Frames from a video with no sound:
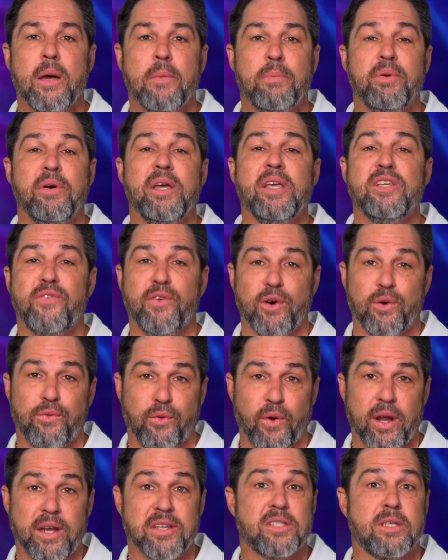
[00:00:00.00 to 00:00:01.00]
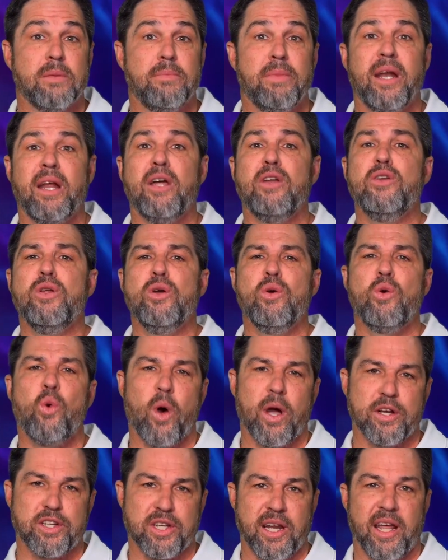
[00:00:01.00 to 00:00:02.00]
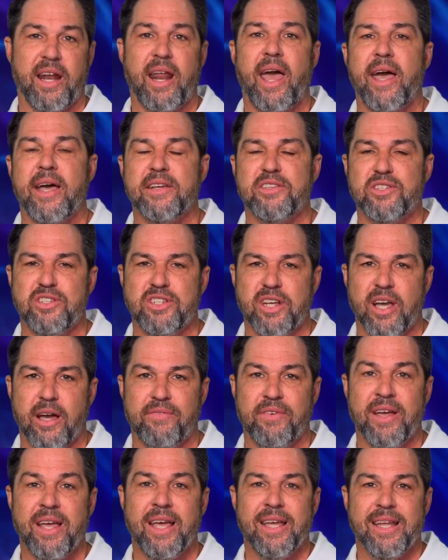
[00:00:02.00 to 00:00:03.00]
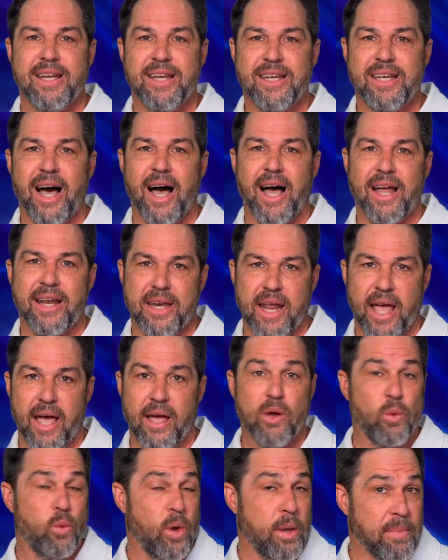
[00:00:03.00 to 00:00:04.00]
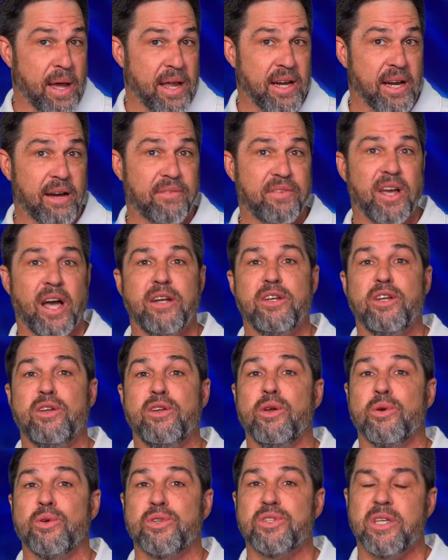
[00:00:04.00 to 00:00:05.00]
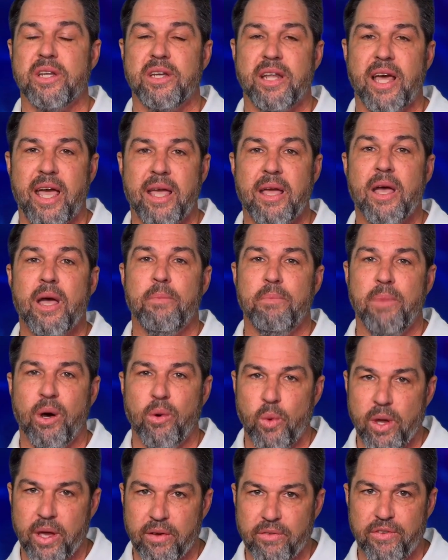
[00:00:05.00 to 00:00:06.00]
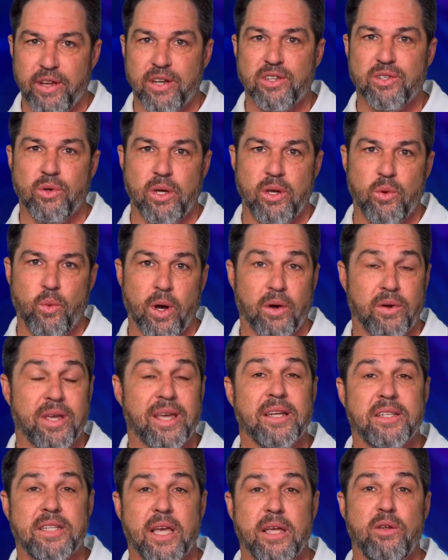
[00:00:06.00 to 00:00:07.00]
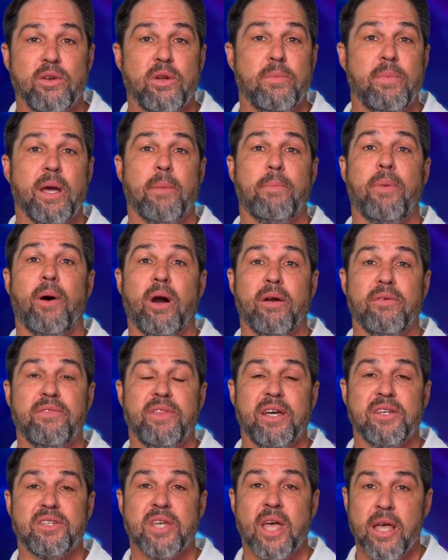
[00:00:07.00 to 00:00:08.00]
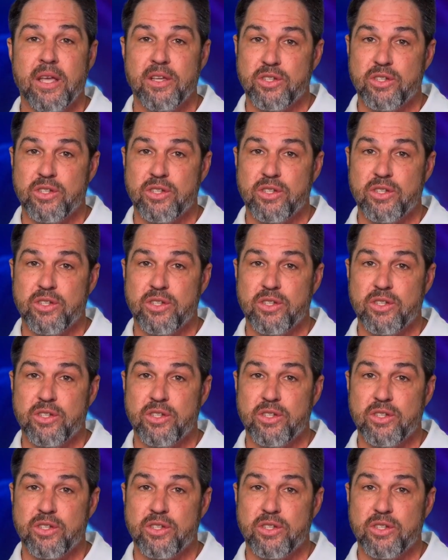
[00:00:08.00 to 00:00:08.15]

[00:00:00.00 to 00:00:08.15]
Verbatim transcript: Please feel free to submit a new question at AskJeff.net. We may not have gotten to yours today, but we eventually will continue to be a part of this.